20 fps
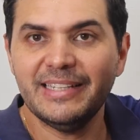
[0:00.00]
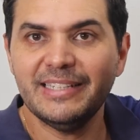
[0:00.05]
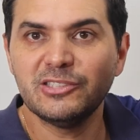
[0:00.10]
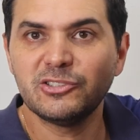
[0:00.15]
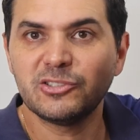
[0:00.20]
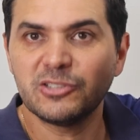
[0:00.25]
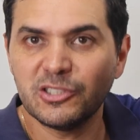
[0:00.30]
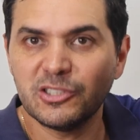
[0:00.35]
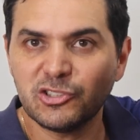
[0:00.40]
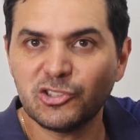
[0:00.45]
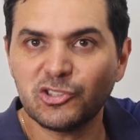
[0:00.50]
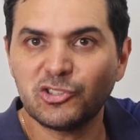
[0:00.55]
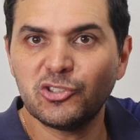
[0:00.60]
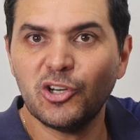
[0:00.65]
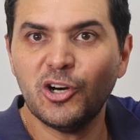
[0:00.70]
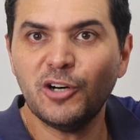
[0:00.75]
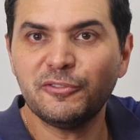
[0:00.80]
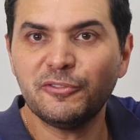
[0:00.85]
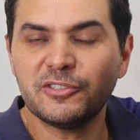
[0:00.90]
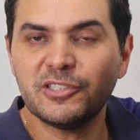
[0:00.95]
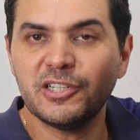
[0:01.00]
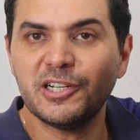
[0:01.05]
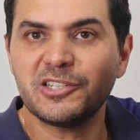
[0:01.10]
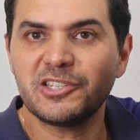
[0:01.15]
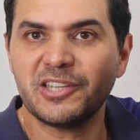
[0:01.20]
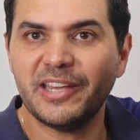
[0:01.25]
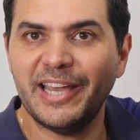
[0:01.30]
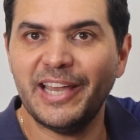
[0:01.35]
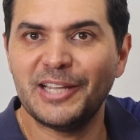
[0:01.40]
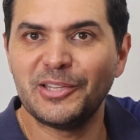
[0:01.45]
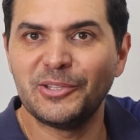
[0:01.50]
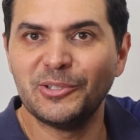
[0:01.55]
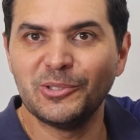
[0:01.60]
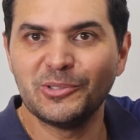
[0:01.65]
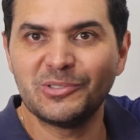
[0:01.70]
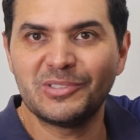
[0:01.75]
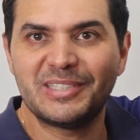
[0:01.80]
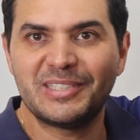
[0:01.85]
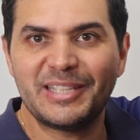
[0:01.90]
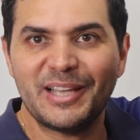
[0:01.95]
these soft touch
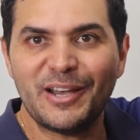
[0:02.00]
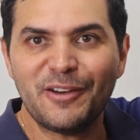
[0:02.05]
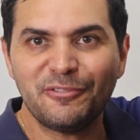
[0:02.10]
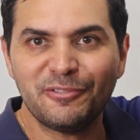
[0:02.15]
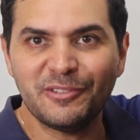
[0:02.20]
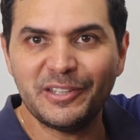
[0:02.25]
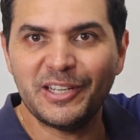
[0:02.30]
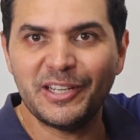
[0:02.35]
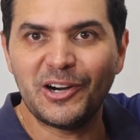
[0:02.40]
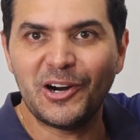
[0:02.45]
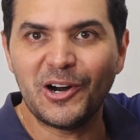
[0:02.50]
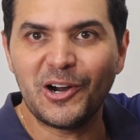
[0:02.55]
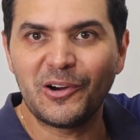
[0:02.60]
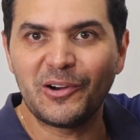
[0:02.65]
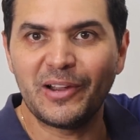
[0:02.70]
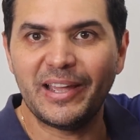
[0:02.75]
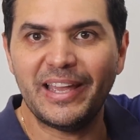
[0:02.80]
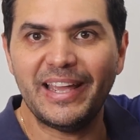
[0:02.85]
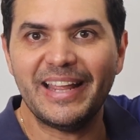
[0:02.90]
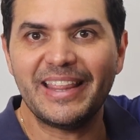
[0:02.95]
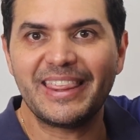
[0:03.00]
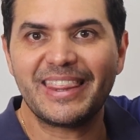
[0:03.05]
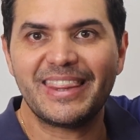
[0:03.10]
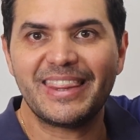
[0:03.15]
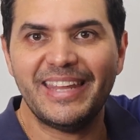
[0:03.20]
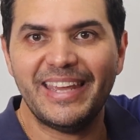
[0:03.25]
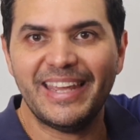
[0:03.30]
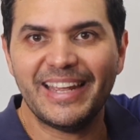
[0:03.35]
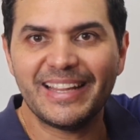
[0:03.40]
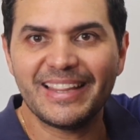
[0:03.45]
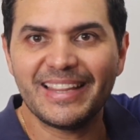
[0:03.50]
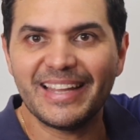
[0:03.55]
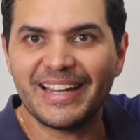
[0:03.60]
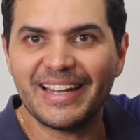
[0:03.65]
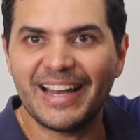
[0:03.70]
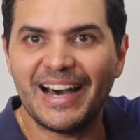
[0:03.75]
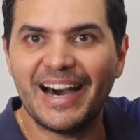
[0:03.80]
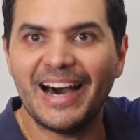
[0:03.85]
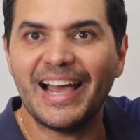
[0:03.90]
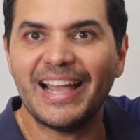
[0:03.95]
handles definitely are a thing
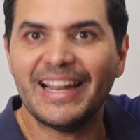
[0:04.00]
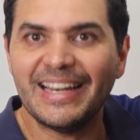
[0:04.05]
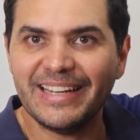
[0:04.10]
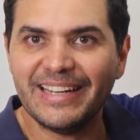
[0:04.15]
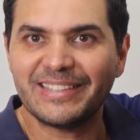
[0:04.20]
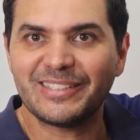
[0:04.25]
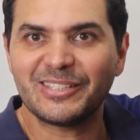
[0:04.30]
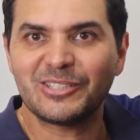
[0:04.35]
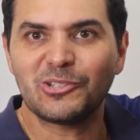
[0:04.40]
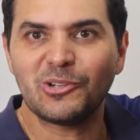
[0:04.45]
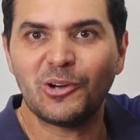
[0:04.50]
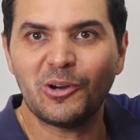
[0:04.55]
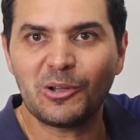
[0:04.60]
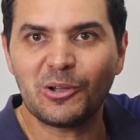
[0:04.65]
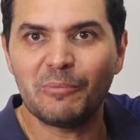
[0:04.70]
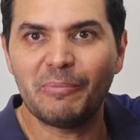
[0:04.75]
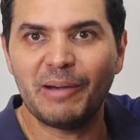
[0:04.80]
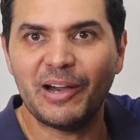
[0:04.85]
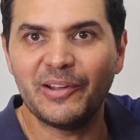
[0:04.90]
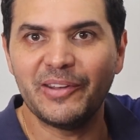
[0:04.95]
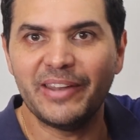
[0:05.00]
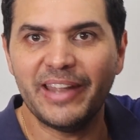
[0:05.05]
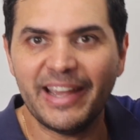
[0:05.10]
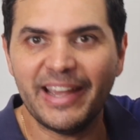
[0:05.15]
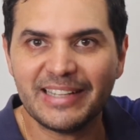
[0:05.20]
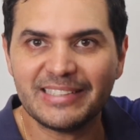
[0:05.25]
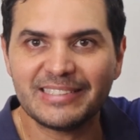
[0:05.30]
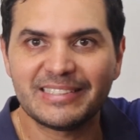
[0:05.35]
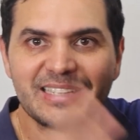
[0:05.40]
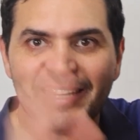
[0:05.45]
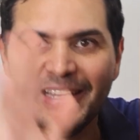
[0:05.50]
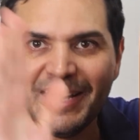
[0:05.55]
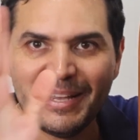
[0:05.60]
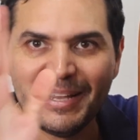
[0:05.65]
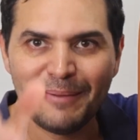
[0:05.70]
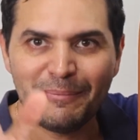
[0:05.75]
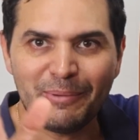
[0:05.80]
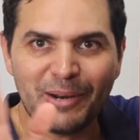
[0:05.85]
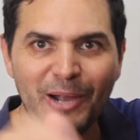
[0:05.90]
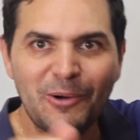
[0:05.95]
that I need to talk about next.
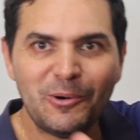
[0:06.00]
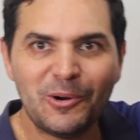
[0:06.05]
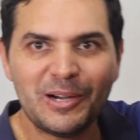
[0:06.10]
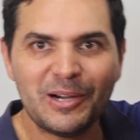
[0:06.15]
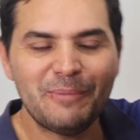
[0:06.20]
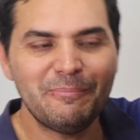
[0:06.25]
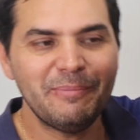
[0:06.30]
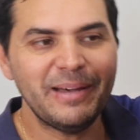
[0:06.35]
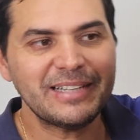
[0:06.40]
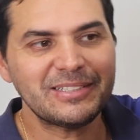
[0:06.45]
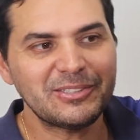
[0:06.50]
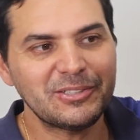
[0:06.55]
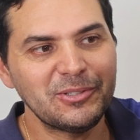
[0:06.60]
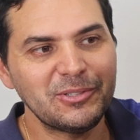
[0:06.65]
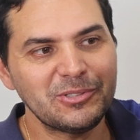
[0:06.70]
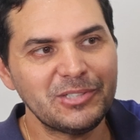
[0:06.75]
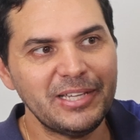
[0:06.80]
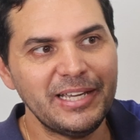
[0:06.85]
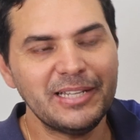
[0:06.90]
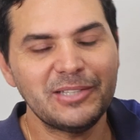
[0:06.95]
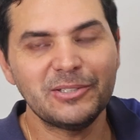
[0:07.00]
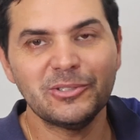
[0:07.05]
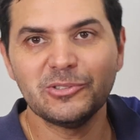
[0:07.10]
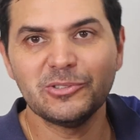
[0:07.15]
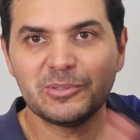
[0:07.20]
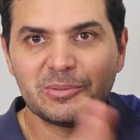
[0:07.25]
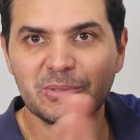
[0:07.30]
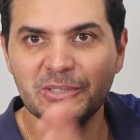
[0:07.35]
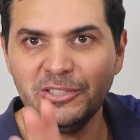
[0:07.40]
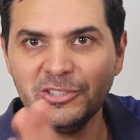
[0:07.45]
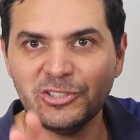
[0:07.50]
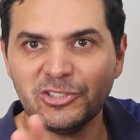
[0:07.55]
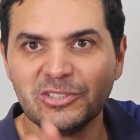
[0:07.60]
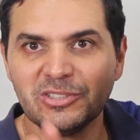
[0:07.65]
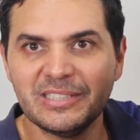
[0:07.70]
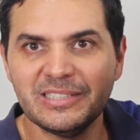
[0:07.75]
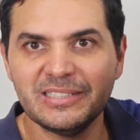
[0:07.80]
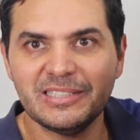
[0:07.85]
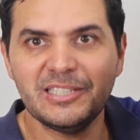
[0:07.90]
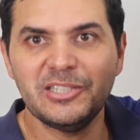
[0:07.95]
But I will come back to those handles. So let's
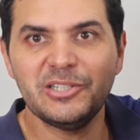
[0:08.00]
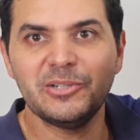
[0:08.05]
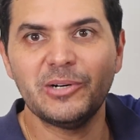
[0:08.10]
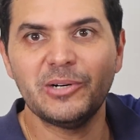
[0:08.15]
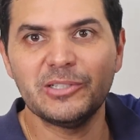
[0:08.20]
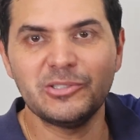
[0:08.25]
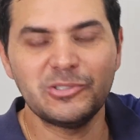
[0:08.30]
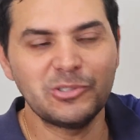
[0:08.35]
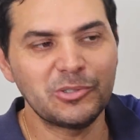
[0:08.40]
just continue on